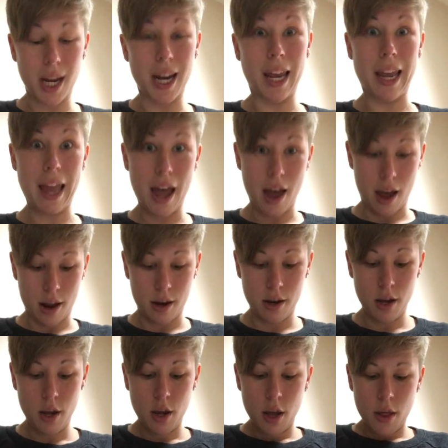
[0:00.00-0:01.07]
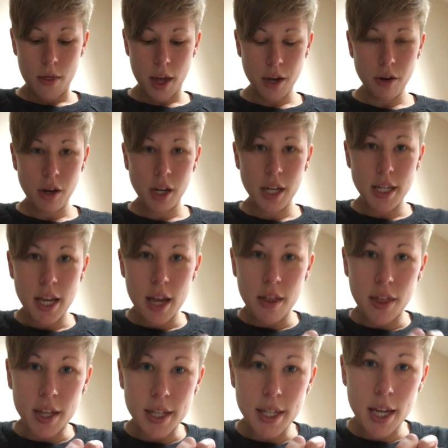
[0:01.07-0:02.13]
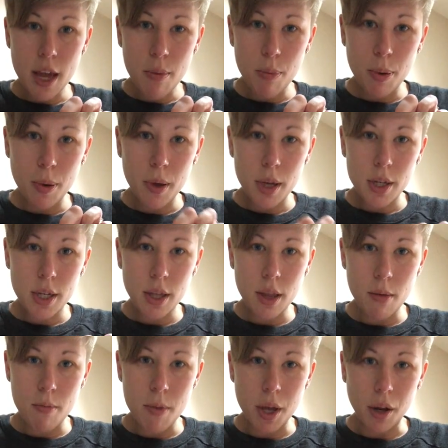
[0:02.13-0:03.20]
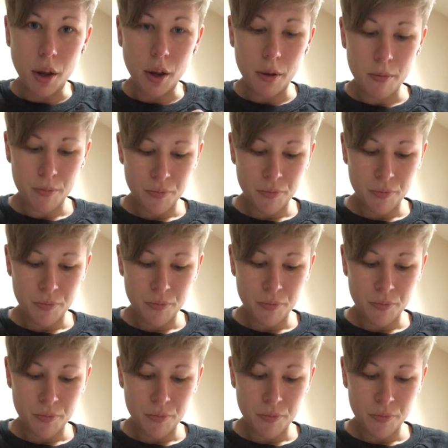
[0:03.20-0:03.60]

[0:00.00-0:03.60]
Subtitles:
in again, then you're gonna take the tip to the middle.